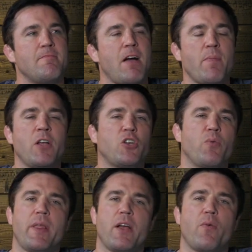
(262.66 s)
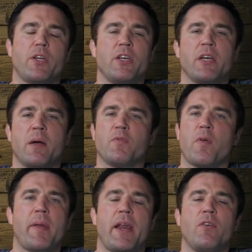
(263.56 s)
I'm not sure where that question comes
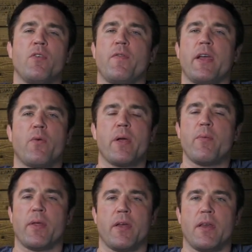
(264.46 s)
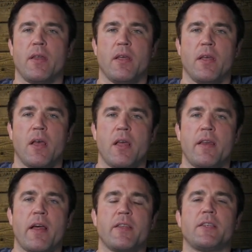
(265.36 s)
from, and I don't know if I agree with it.
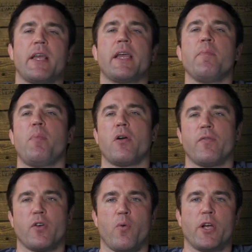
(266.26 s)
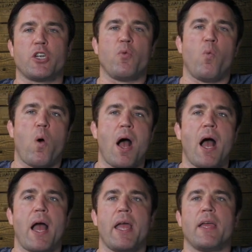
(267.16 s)
Now, the second part of the question,
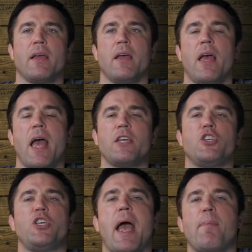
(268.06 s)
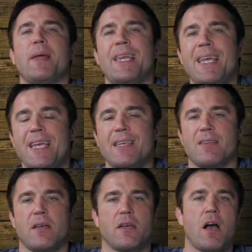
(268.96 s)
why has
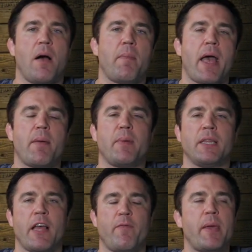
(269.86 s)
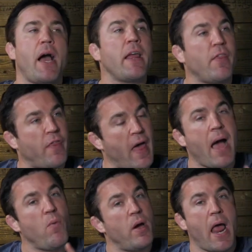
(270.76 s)
Japanese combat been left behind?
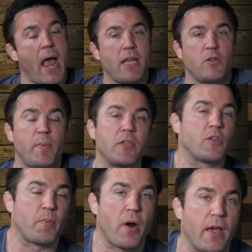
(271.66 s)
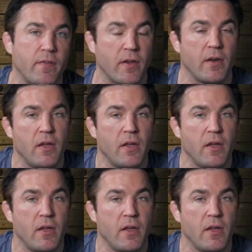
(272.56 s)
That one has been surprising.